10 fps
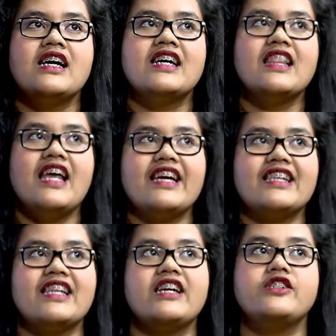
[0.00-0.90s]
Like
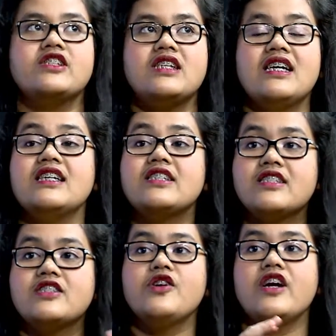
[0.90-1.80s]
he's
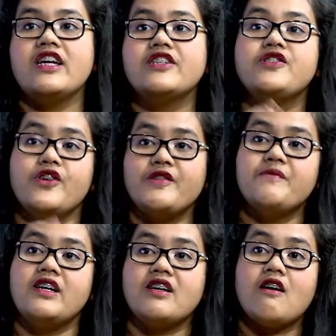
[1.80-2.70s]
joined
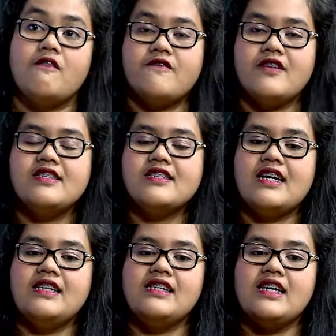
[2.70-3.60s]
my conference,
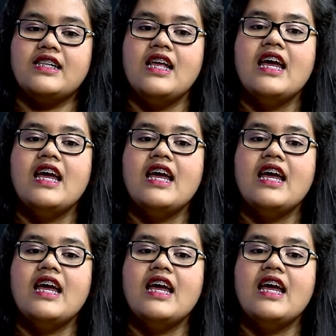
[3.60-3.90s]
and then